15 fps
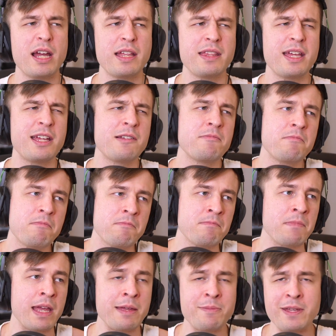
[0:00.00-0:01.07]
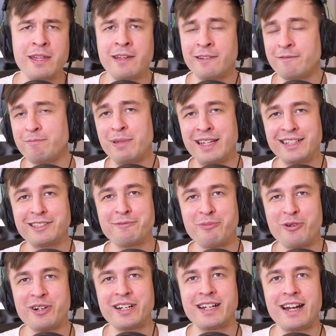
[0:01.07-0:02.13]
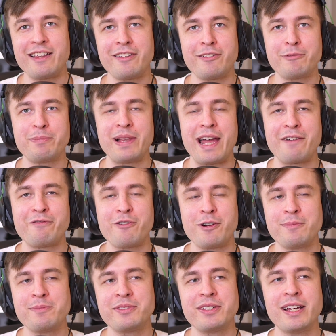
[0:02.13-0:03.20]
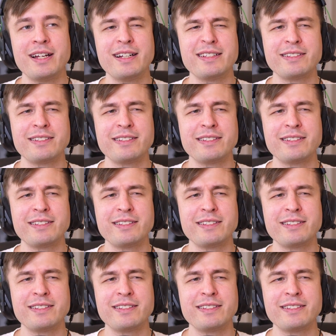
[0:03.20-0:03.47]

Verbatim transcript: And then maybe being supported on other platforms.